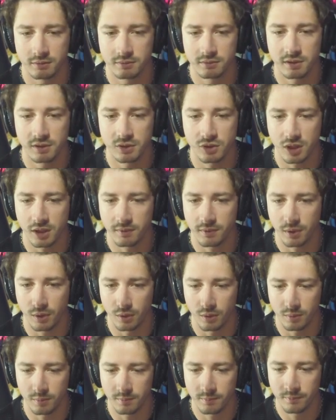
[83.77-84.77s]
and drive
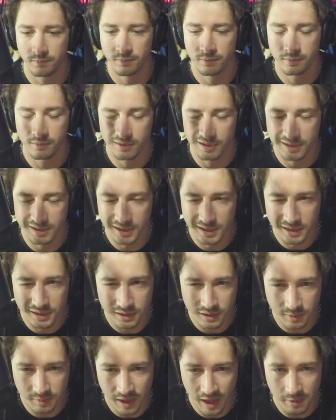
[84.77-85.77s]
home. Didn't end
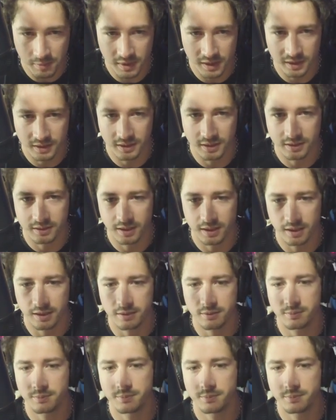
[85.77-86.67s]
up happening like that,